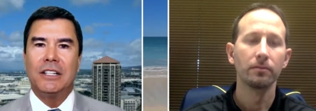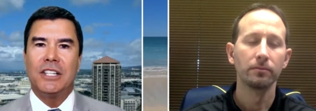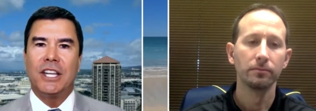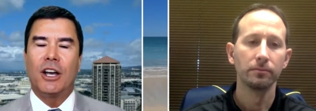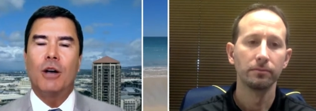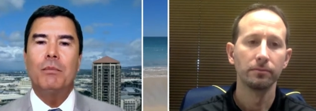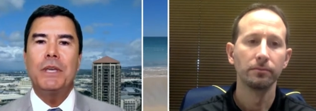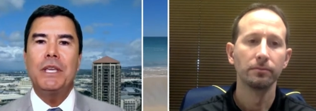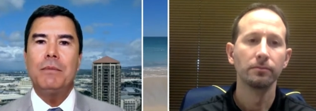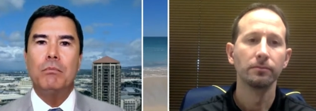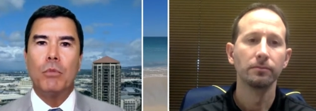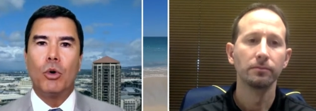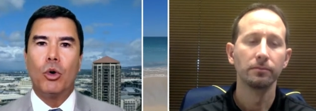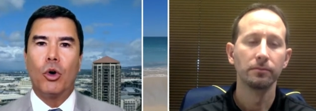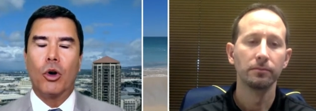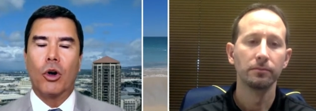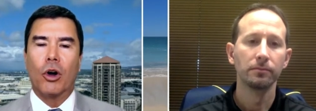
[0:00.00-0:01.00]
Speaker 1: Tell me
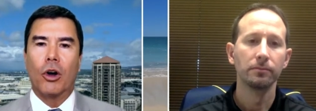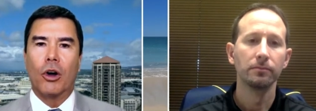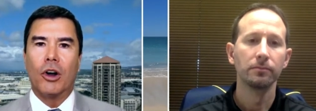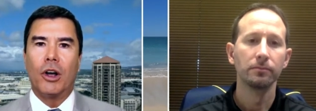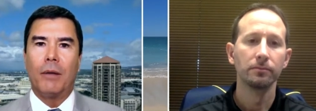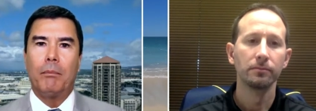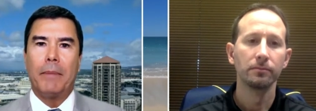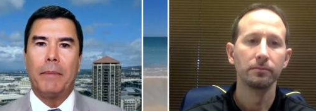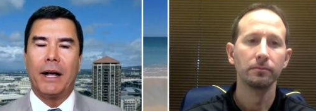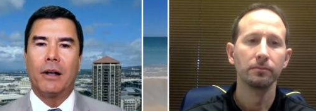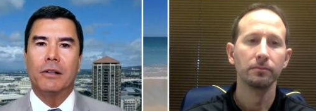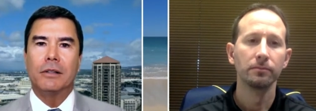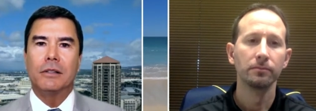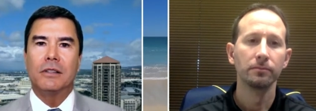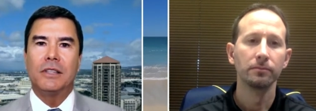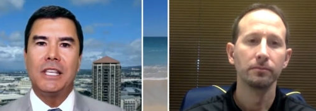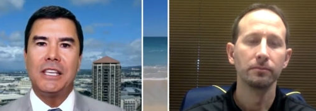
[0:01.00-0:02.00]
more
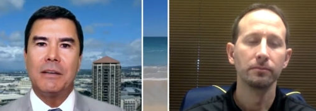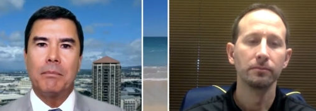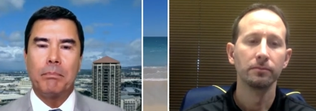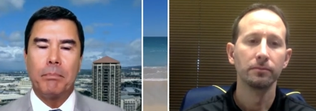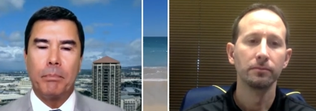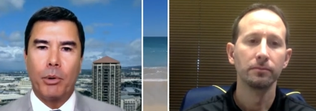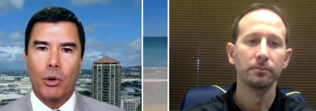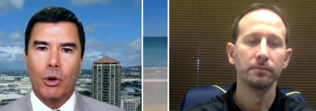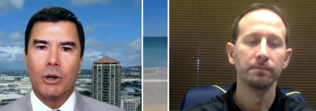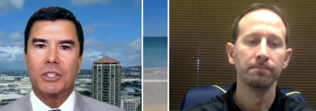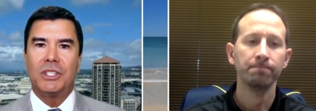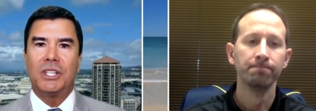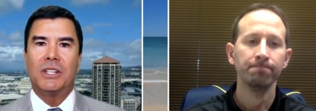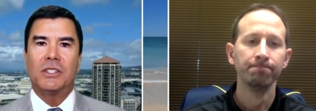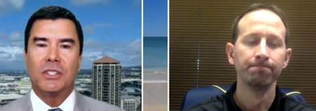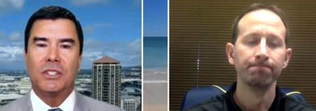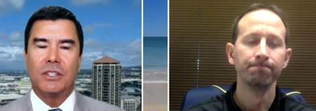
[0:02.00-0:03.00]
about the
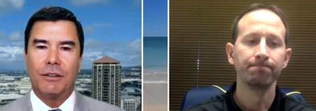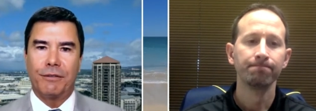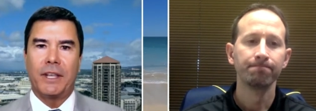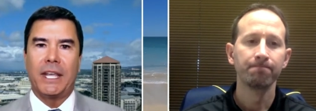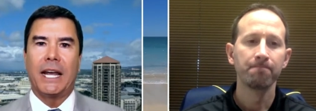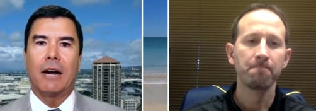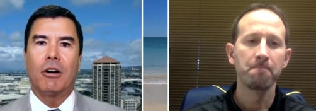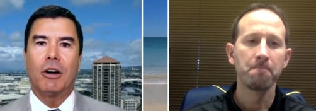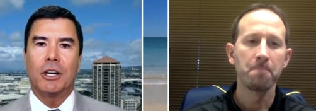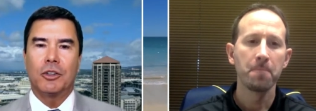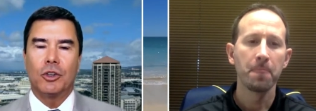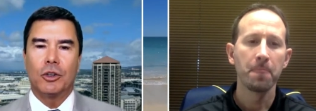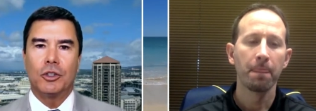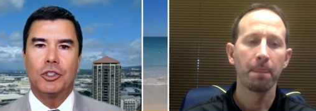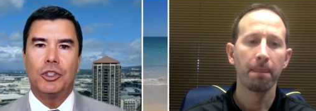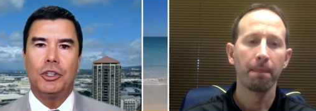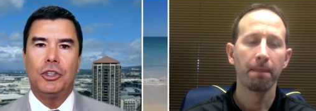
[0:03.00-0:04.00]
importance of
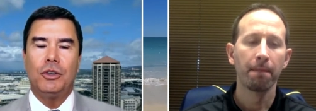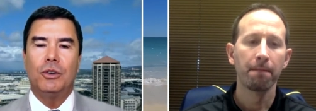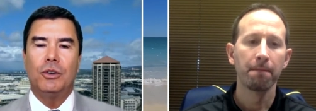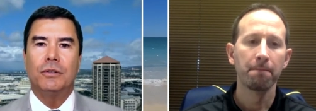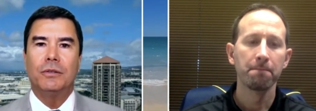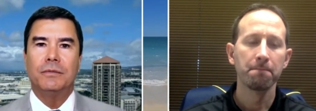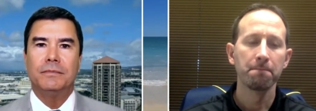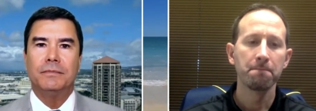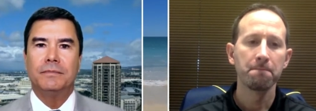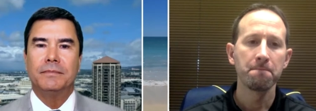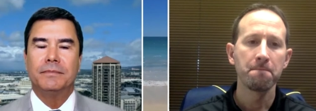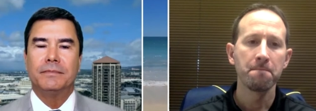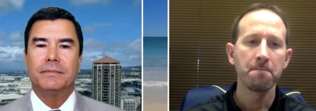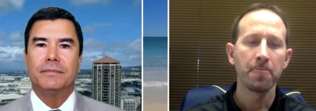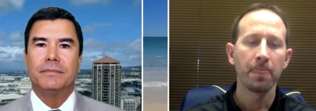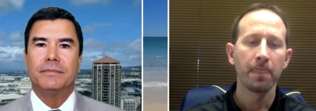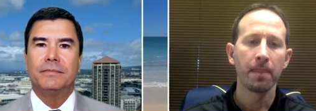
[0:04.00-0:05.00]
character to you.
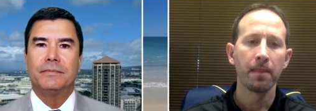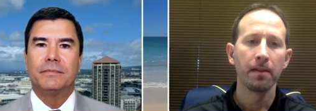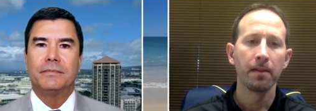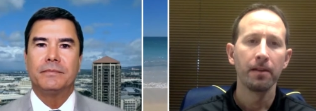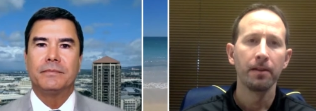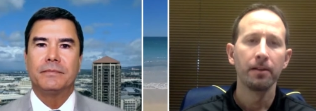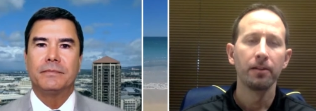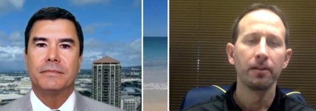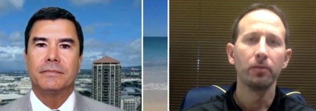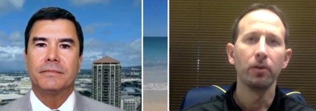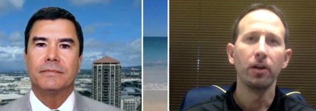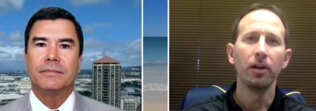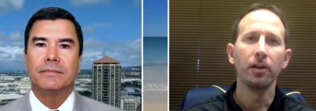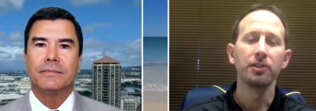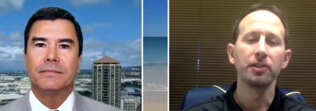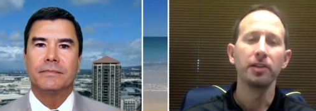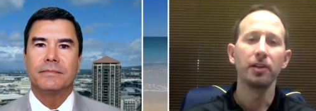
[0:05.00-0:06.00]

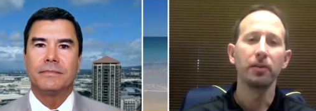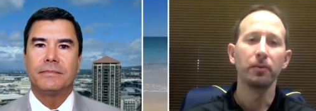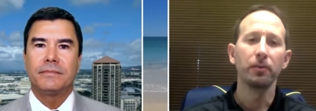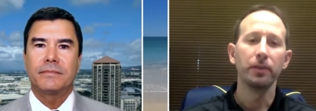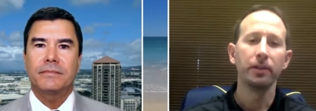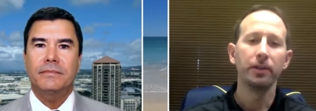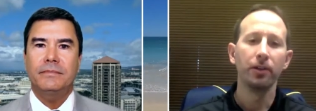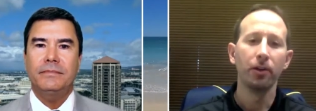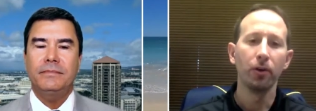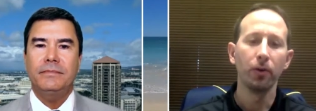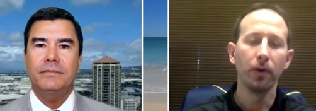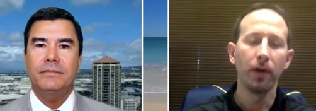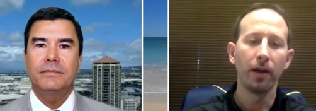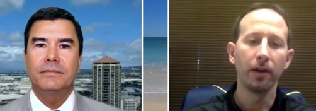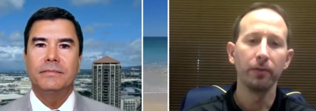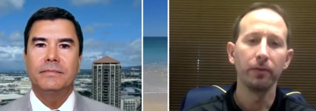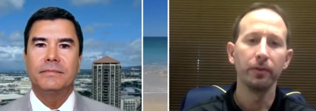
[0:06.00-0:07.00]
Speaker 2: Well, it's like when we go
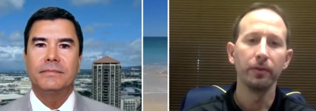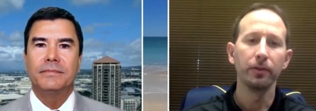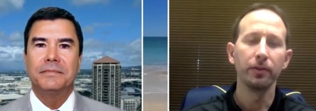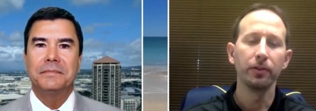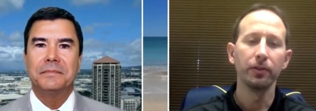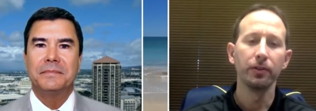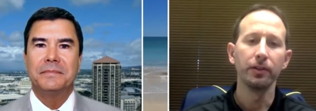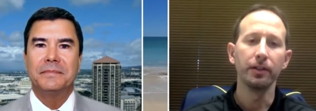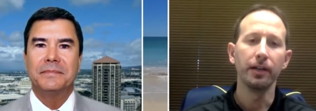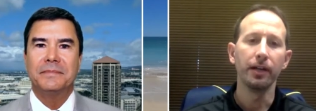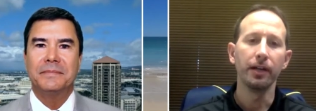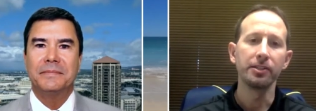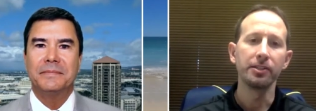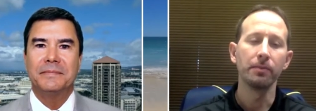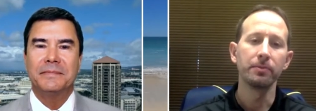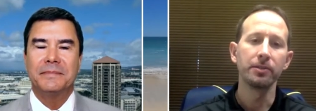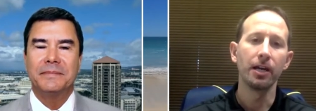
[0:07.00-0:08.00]
around and we recruit a
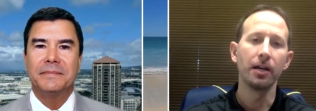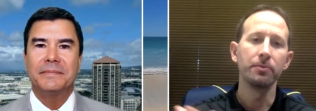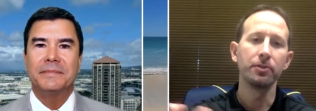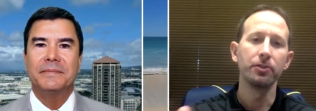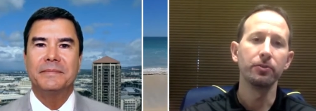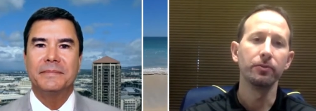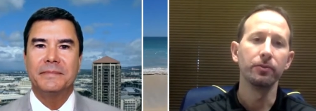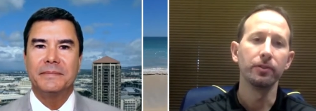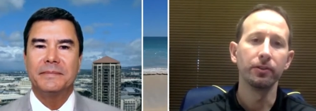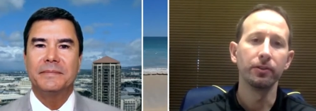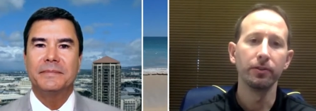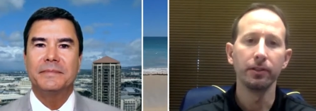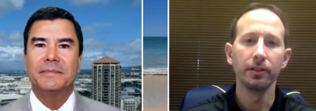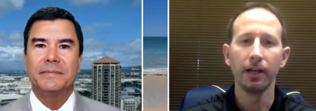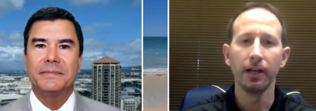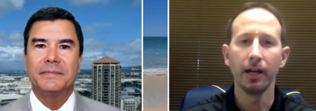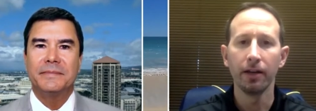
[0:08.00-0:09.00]
guy. Sometimes you
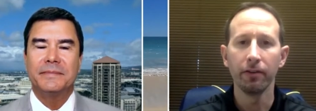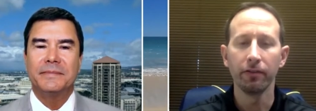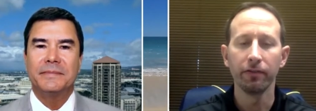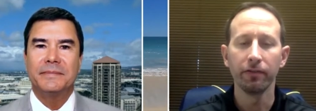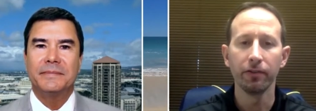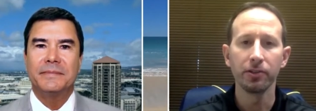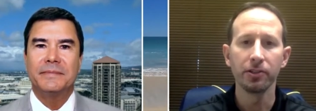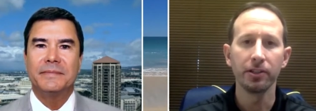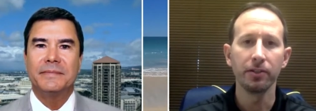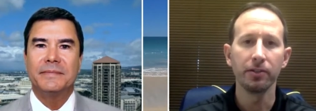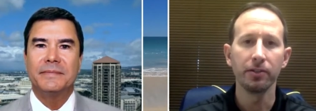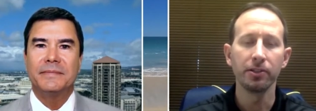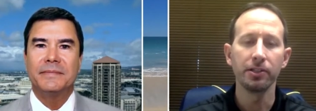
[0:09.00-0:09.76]
recruit a guy and the first thing you